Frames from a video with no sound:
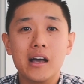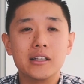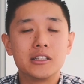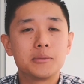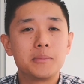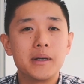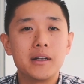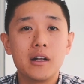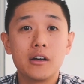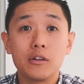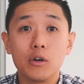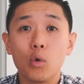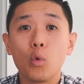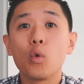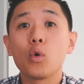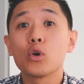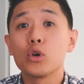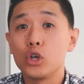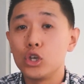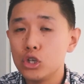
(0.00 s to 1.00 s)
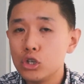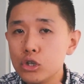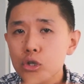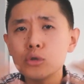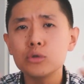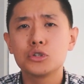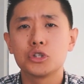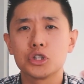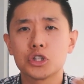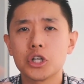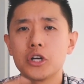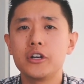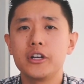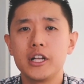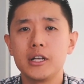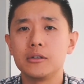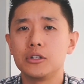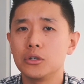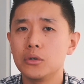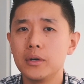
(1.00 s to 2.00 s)
It's been a huge
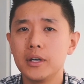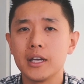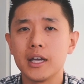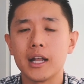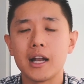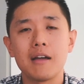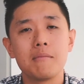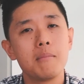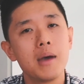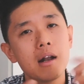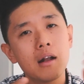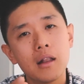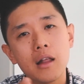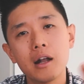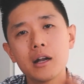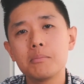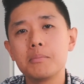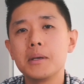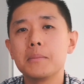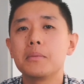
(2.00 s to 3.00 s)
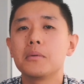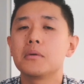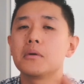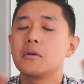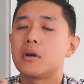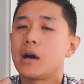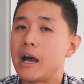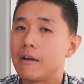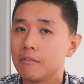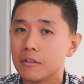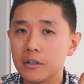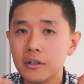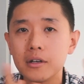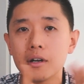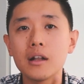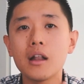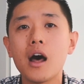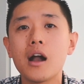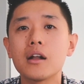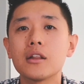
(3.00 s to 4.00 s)
journey doing it. I met a lot of people, I've learned
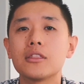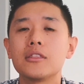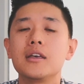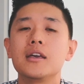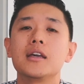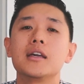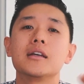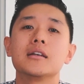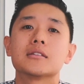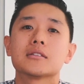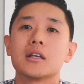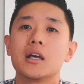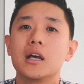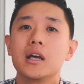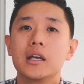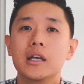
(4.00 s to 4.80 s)
a lot of things.